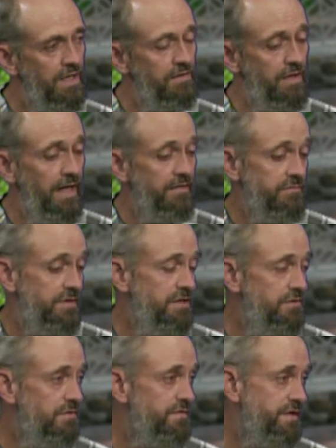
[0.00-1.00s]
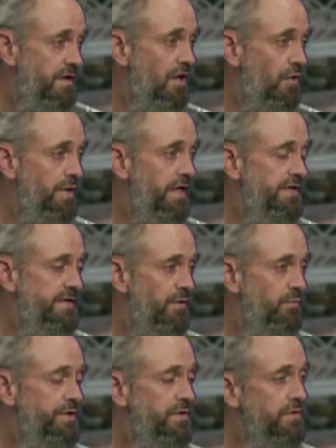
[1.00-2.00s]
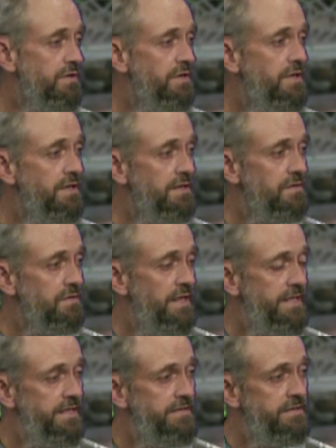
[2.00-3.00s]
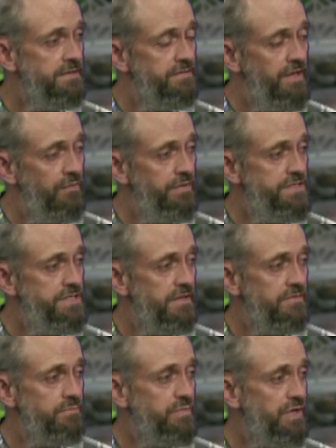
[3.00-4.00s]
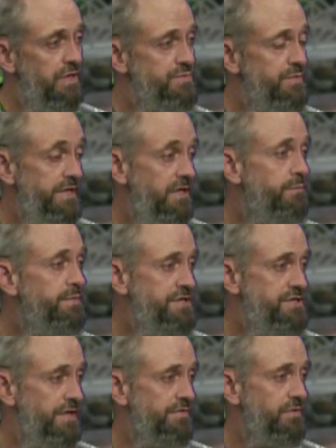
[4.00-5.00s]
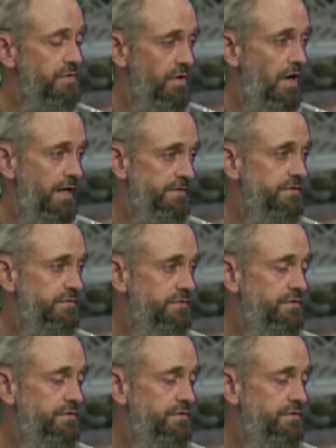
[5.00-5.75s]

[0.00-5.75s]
uh, I think you can tell already that we're lucky to know each other because we help each other a lot.